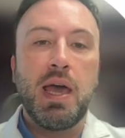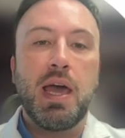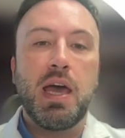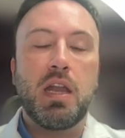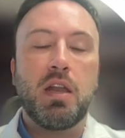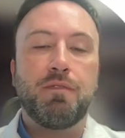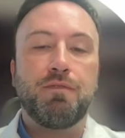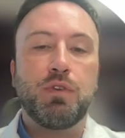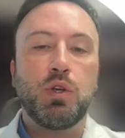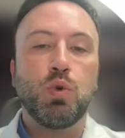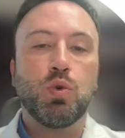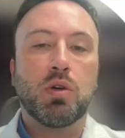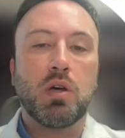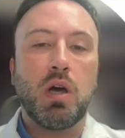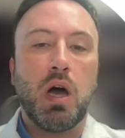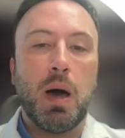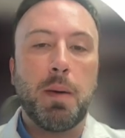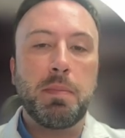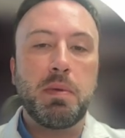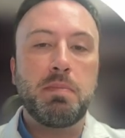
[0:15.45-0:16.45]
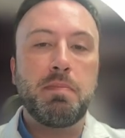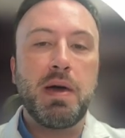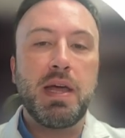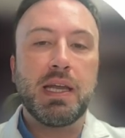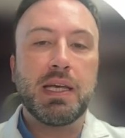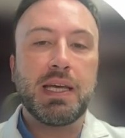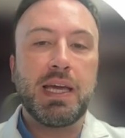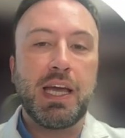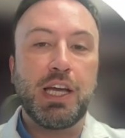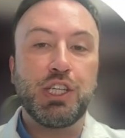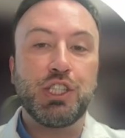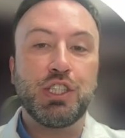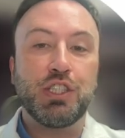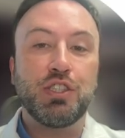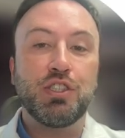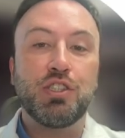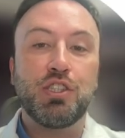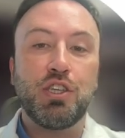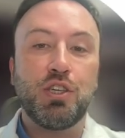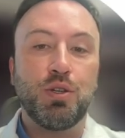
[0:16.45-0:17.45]
and a few common
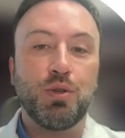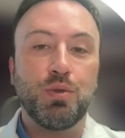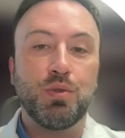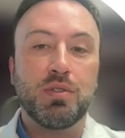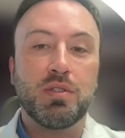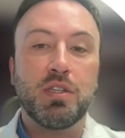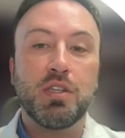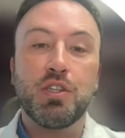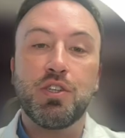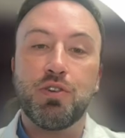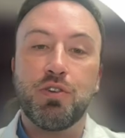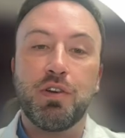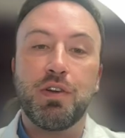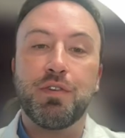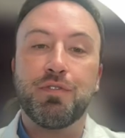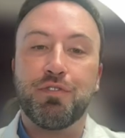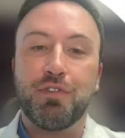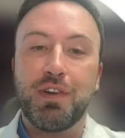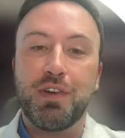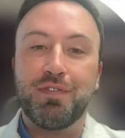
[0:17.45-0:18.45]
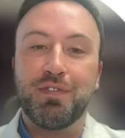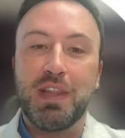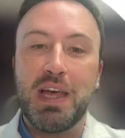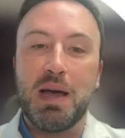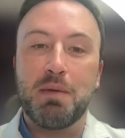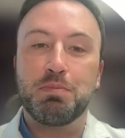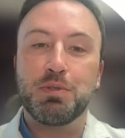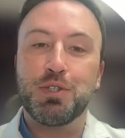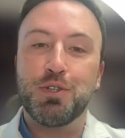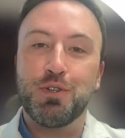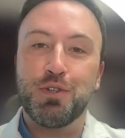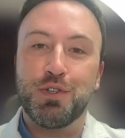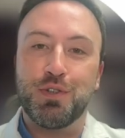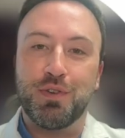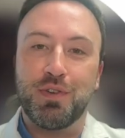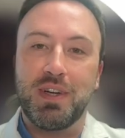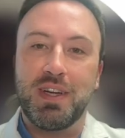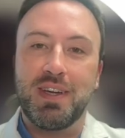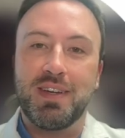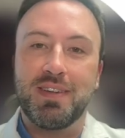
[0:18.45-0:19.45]
medications used during free flap
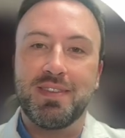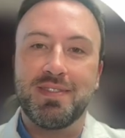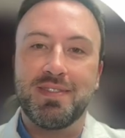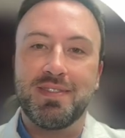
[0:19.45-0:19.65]
surgery.